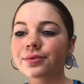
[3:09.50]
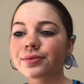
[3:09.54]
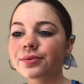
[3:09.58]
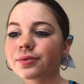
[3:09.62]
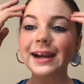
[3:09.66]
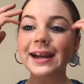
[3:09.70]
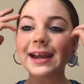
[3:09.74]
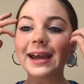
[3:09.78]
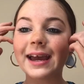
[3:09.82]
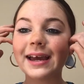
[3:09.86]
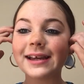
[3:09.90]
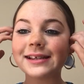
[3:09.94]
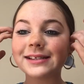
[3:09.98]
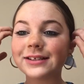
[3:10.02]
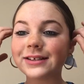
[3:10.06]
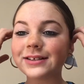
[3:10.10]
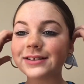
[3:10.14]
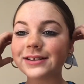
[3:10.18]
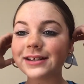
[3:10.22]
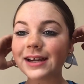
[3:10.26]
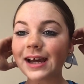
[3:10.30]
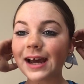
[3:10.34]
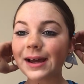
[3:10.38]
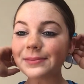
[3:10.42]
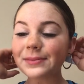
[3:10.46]
Okay, so
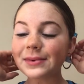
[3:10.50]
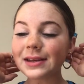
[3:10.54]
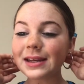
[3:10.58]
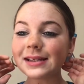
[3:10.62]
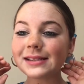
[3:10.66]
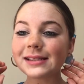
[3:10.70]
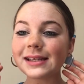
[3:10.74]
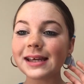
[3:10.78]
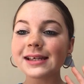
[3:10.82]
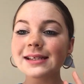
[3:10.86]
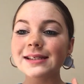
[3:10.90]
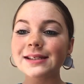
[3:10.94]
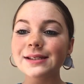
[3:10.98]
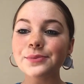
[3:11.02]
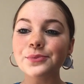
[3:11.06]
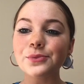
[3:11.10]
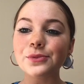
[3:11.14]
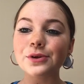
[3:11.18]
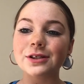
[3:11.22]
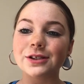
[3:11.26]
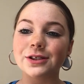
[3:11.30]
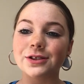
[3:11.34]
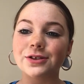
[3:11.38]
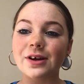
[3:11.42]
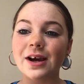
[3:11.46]
now I'm going to take some
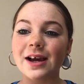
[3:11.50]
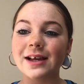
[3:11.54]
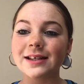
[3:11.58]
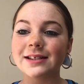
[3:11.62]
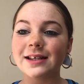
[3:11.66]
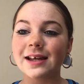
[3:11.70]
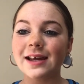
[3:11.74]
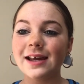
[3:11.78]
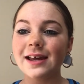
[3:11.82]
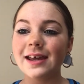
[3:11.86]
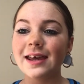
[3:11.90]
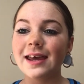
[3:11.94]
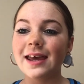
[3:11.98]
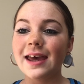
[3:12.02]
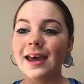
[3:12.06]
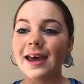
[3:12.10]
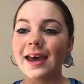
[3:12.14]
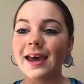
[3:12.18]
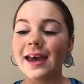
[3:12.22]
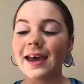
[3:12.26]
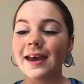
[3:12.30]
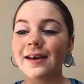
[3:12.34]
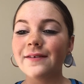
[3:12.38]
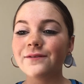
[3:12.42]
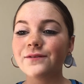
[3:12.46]
moisturizer.
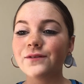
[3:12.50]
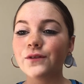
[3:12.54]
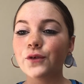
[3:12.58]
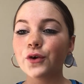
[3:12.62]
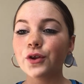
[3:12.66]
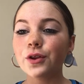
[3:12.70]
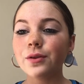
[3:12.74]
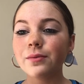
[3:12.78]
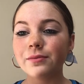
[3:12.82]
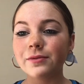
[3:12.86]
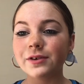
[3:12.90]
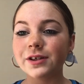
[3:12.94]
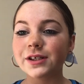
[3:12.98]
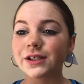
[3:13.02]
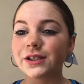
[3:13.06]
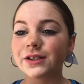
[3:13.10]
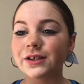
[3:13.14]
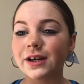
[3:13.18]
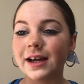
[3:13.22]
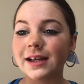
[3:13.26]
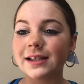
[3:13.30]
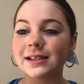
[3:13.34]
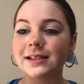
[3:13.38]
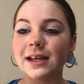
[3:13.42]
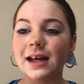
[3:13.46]
And for the
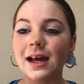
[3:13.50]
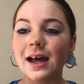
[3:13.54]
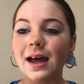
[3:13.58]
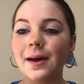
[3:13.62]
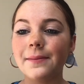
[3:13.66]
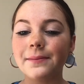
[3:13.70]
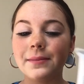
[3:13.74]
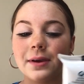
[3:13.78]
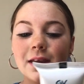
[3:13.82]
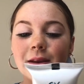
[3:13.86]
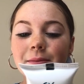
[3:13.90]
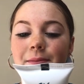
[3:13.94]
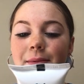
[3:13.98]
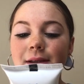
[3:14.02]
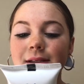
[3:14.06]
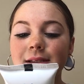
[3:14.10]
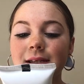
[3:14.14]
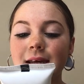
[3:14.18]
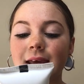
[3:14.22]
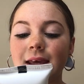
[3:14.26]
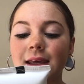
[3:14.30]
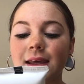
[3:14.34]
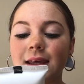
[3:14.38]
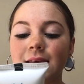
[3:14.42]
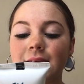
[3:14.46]
moisturizer, I'm going to be
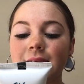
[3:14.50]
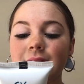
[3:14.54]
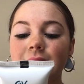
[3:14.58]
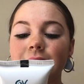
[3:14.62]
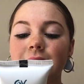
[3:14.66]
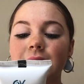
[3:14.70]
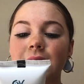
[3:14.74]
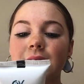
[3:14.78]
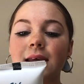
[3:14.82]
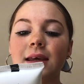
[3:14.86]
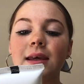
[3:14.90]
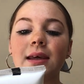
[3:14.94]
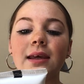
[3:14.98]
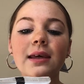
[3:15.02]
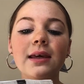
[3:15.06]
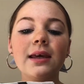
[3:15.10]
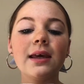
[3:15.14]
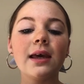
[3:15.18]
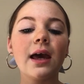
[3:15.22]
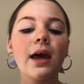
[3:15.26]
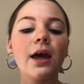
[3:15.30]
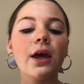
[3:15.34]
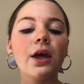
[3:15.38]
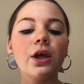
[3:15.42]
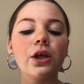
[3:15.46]
taking
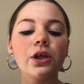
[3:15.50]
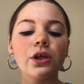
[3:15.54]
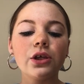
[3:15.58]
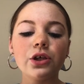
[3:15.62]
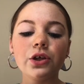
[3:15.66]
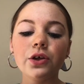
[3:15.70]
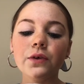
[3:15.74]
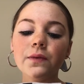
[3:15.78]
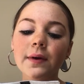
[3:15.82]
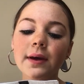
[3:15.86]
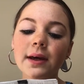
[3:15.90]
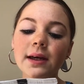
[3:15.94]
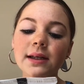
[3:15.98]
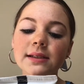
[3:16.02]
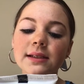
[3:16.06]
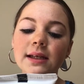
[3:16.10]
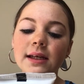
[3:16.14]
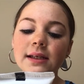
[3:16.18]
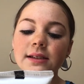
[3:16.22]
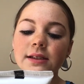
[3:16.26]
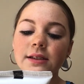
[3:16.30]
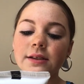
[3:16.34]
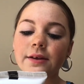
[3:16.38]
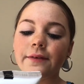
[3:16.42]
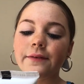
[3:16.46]
the QV
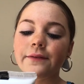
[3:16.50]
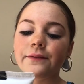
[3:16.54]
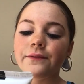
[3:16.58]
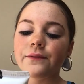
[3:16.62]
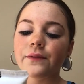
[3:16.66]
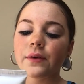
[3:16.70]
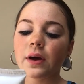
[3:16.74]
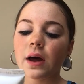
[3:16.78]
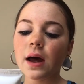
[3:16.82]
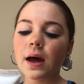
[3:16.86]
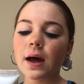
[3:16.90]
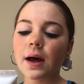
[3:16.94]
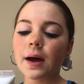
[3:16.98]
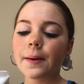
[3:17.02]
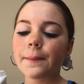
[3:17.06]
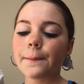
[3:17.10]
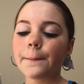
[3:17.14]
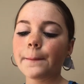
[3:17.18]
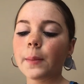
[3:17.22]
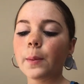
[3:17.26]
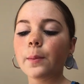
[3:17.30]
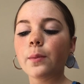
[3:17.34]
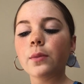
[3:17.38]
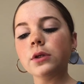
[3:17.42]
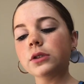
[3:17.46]
Intensive
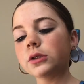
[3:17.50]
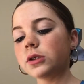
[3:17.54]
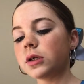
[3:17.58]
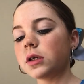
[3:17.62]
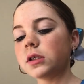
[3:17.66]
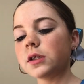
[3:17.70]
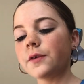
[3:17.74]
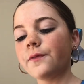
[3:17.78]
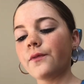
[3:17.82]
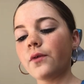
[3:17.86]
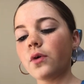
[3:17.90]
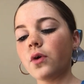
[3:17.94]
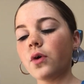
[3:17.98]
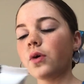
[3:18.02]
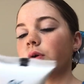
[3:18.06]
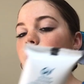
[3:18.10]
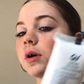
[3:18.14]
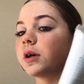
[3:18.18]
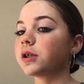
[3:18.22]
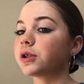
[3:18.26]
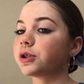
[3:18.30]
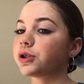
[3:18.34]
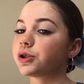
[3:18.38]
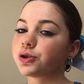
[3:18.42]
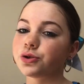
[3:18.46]
um, Moisturizer for
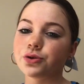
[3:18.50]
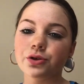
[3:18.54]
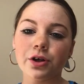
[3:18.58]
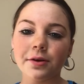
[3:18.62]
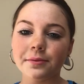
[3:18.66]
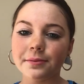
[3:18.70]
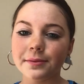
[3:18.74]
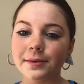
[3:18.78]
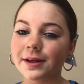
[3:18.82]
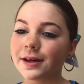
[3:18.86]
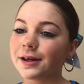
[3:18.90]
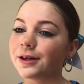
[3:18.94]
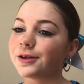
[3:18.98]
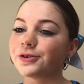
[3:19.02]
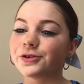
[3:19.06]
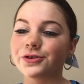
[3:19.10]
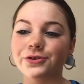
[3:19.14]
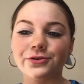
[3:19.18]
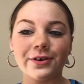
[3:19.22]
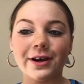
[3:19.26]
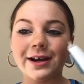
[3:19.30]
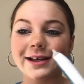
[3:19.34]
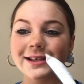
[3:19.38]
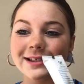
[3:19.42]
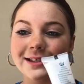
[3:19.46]
Extremely
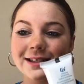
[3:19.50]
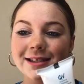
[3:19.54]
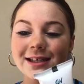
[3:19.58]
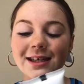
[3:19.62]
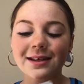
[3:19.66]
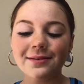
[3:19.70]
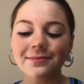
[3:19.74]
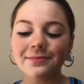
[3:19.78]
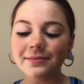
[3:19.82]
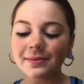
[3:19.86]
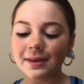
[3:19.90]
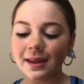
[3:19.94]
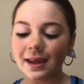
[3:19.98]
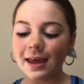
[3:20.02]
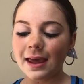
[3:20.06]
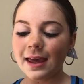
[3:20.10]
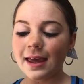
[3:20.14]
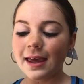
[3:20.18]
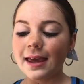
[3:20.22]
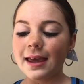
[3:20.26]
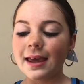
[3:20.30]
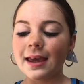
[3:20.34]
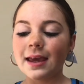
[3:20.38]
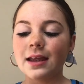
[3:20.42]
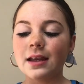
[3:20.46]
Dry Skin.
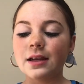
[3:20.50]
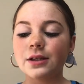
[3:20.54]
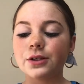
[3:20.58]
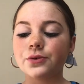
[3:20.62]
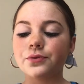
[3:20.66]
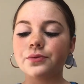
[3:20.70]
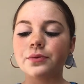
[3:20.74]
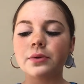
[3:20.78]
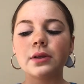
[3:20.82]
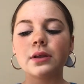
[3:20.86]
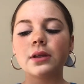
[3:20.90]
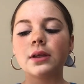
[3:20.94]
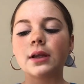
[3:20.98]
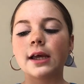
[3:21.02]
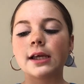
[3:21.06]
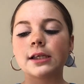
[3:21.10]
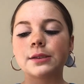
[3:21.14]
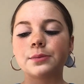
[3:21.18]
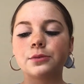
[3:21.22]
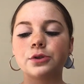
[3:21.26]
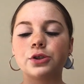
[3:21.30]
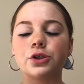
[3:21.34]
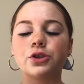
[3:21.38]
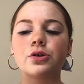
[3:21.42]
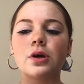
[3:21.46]
It is a really nice
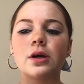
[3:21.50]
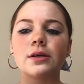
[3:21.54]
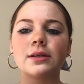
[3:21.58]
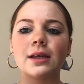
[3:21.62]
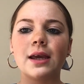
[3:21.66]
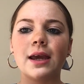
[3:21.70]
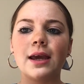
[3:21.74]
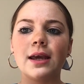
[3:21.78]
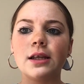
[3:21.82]
moisturizer.